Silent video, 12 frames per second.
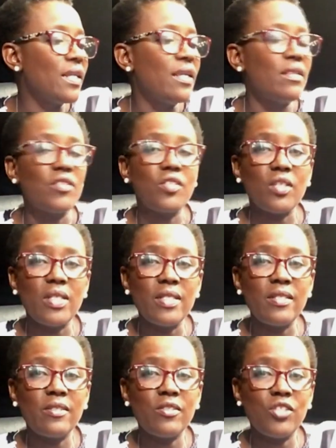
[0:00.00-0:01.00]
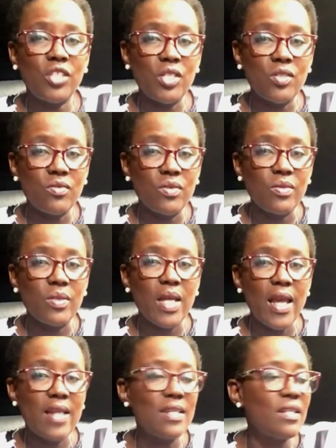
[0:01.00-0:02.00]
the Solicitor General
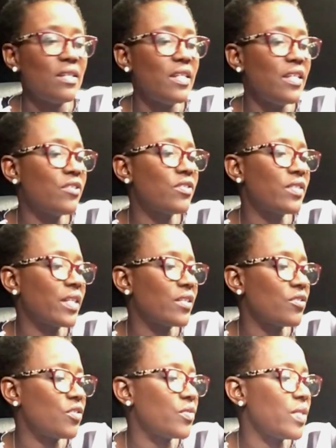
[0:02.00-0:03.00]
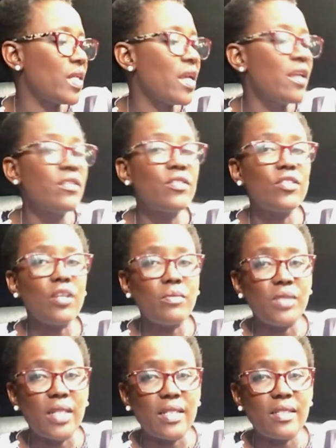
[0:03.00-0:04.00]
and Legal Secretary
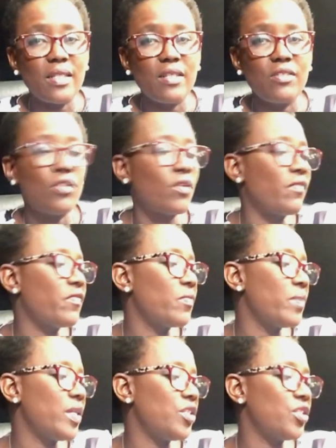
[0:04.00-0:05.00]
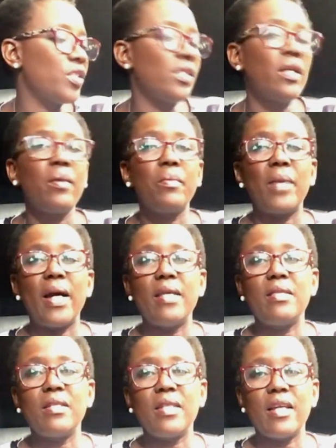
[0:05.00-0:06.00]
subject to confirmation by
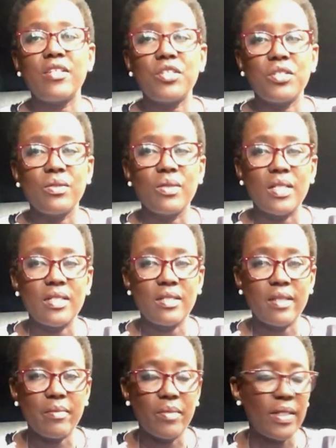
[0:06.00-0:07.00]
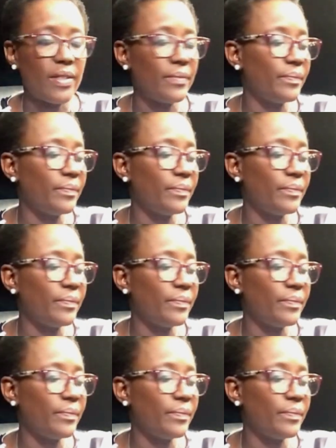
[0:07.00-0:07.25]
the National Assembly.